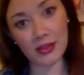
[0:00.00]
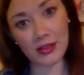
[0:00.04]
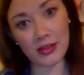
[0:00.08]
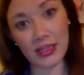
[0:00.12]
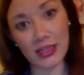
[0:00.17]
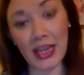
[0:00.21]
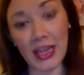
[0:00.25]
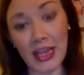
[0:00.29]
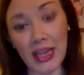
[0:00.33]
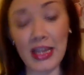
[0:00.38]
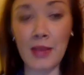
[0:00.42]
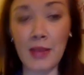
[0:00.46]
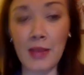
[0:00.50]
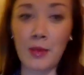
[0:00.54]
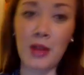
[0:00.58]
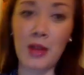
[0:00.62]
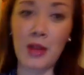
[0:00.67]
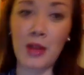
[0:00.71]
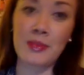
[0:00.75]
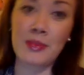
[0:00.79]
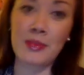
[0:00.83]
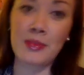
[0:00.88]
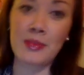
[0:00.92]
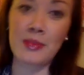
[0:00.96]
take in what I'm
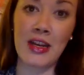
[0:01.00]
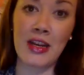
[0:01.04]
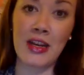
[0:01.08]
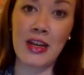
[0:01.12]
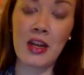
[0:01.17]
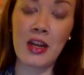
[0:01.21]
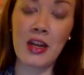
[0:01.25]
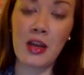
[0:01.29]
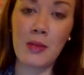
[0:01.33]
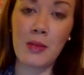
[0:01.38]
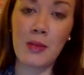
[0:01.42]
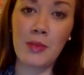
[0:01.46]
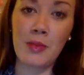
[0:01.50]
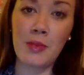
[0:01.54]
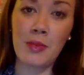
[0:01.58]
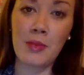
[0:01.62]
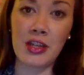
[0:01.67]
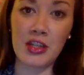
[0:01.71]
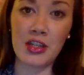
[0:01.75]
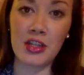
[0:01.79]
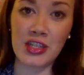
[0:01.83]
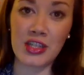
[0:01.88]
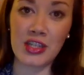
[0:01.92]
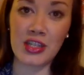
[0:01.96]
saying, but
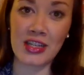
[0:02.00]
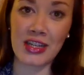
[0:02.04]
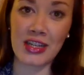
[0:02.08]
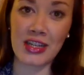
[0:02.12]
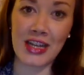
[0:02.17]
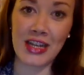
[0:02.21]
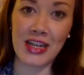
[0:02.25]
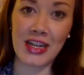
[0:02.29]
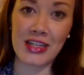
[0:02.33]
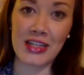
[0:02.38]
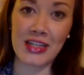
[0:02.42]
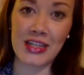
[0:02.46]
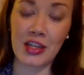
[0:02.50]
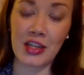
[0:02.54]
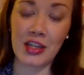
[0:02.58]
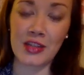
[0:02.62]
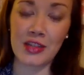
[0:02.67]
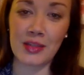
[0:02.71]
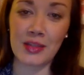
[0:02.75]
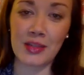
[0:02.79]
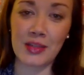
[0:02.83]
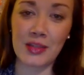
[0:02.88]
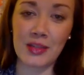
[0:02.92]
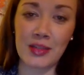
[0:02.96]
then she's going to kind of tell you
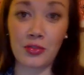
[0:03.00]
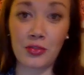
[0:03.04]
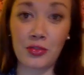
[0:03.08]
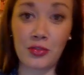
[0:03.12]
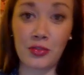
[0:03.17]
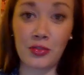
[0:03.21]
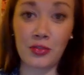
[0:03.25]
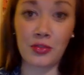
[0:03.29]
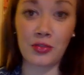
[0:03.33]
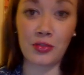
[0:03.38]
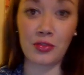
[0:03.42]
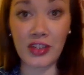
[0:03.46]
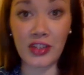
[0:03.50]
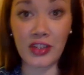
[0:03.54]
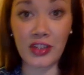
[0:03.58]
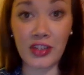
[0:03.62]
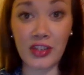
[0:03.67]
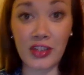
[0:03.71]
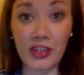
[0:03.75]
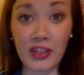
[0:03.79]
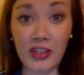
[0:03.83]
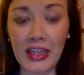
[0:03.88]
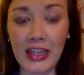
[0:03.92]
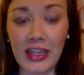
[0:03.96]
something a little differently.